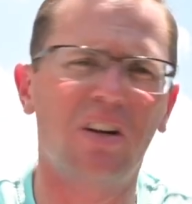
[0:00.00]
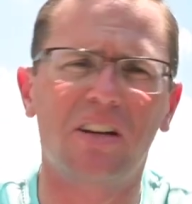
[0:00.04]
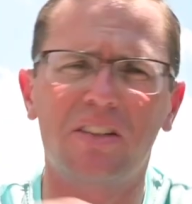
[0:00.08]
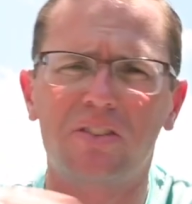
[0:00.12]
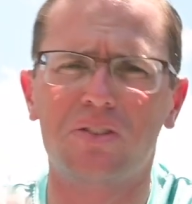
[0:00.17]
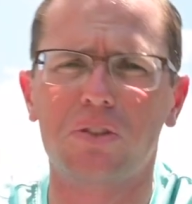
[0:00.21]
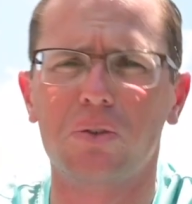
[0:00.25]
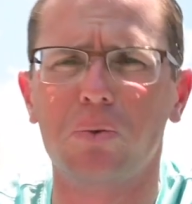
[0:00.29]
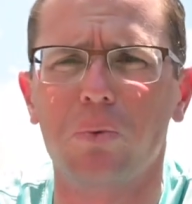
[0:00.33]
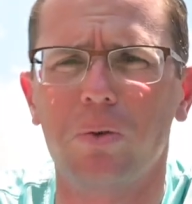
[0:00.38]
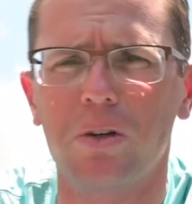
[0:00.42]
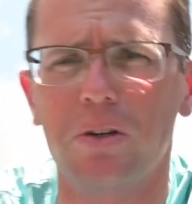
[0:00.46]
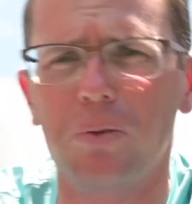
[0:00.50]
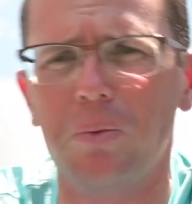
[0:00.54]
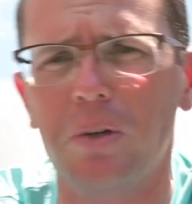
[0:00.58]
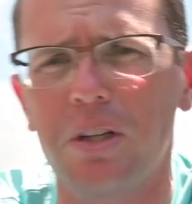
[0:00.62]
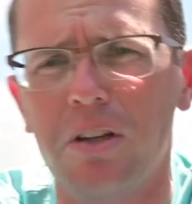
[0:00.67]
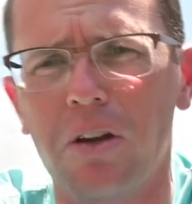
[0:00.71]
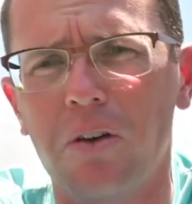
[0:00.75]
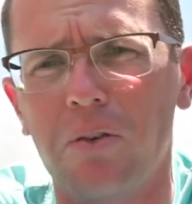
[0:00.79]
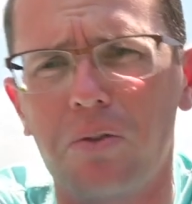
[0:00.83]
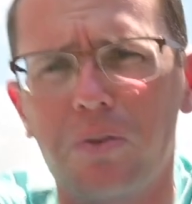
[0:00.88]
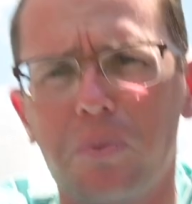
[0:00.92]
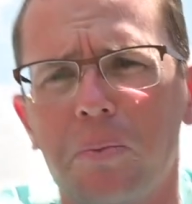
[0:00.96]
right, so where do we
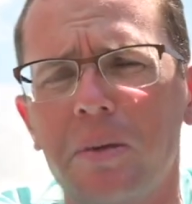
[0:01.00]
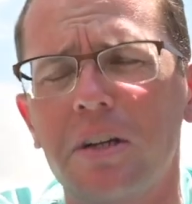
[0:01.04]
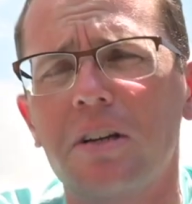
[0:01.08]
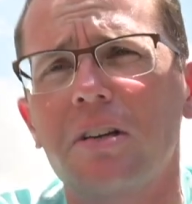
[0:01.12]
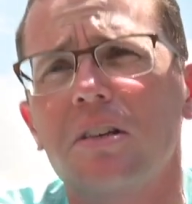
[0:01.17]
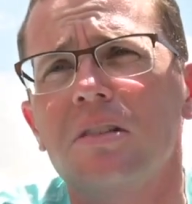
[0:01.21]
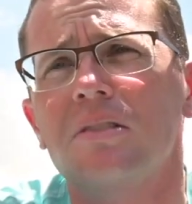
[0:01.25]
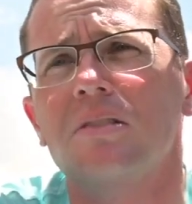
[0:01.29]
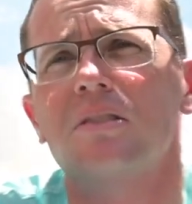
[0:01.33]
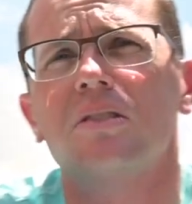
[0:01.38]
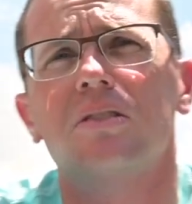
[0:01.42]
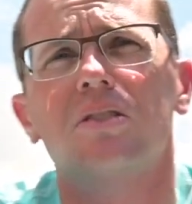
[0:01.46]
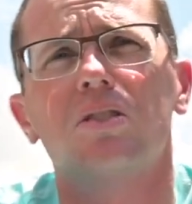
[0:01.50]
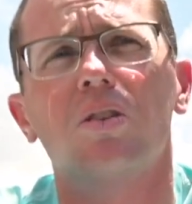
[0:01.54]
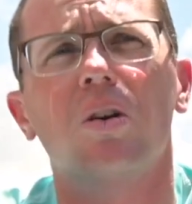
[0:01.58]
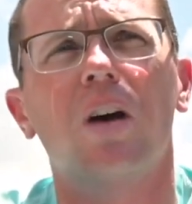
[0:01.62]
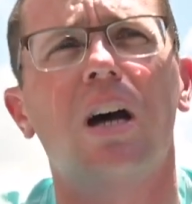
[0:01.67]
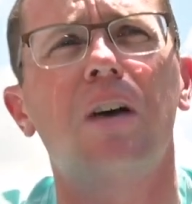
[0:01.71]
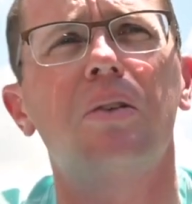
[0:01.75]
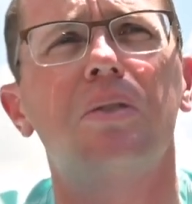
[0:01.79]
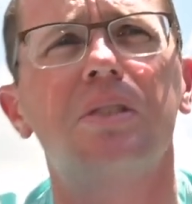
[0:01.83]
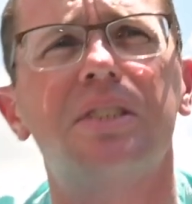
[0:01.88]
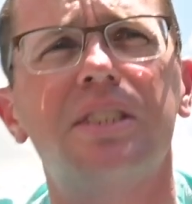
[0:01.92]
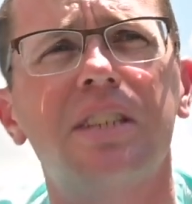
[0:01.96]
go from here? So
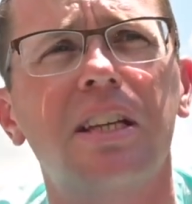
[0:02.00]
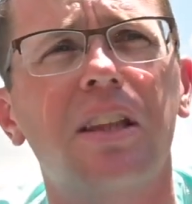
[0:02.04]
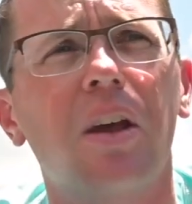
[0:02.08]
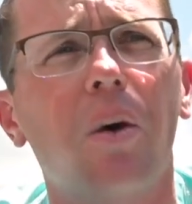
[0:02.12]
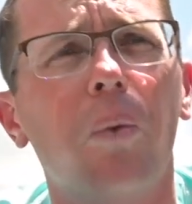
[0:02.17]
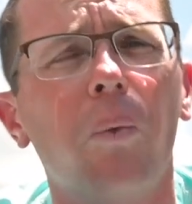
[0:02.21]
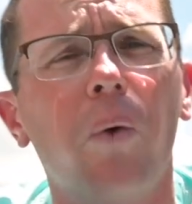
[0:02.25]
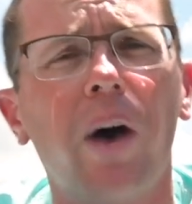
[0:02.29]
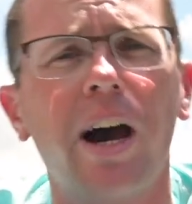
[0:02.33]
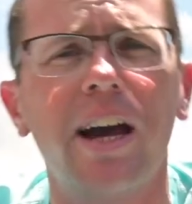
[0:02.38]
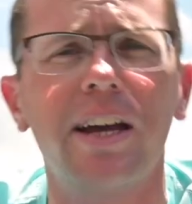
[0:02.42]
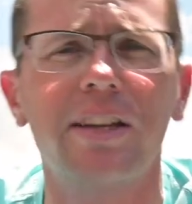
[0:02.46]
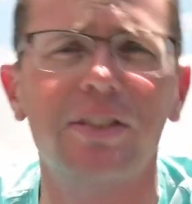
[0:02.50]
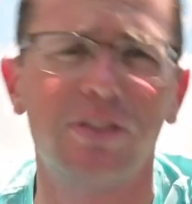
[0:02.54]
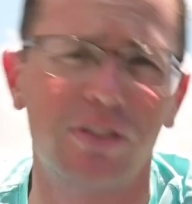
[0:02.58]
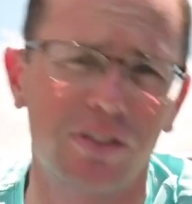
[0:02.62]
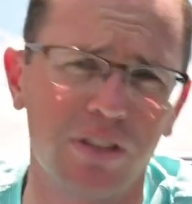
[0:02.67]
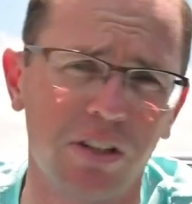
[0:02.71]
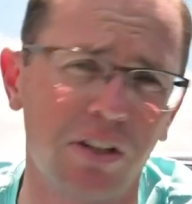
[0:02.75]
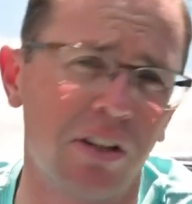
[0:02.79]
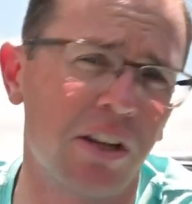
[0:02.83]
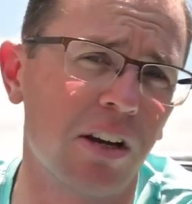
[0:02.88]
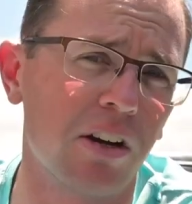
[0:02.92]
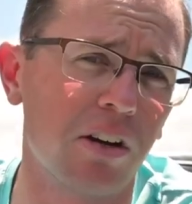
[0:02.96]
I would say that Weize
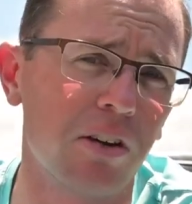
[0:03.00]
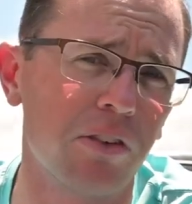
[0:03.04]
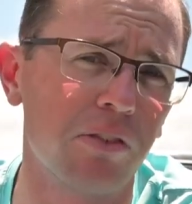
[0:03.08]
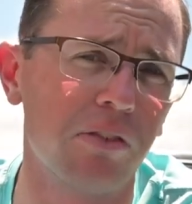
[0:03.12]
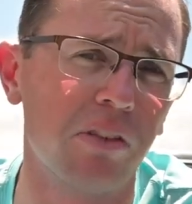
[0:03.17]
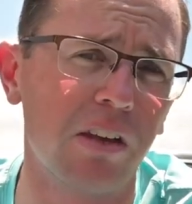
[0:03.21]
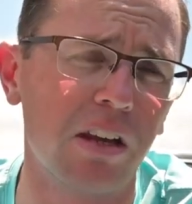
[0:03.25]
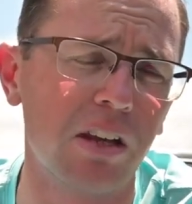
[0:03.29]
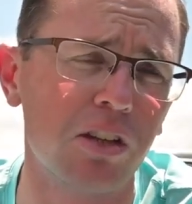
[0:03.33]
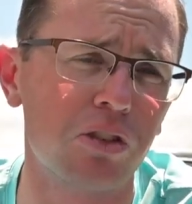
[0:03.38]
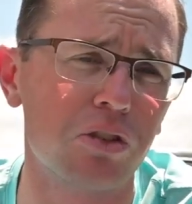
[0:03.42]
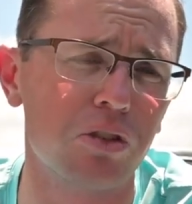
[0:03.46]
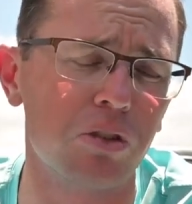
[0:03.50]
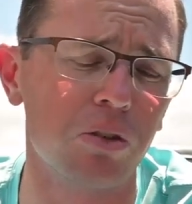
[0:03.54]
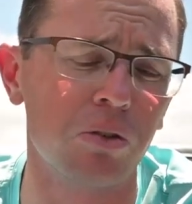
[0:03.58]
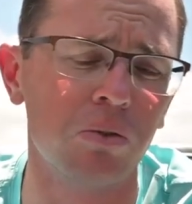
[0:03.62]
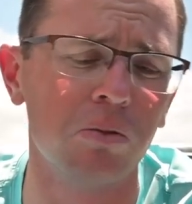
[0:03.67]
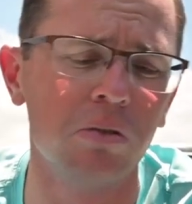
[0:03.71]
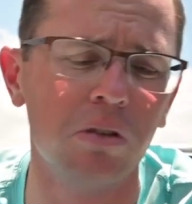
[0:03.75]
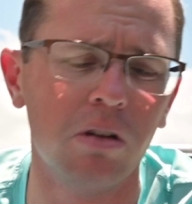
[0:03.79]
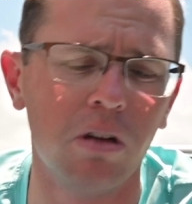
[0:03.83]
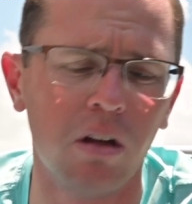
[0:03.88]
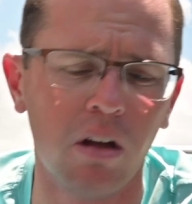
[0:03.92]
took care of the issue.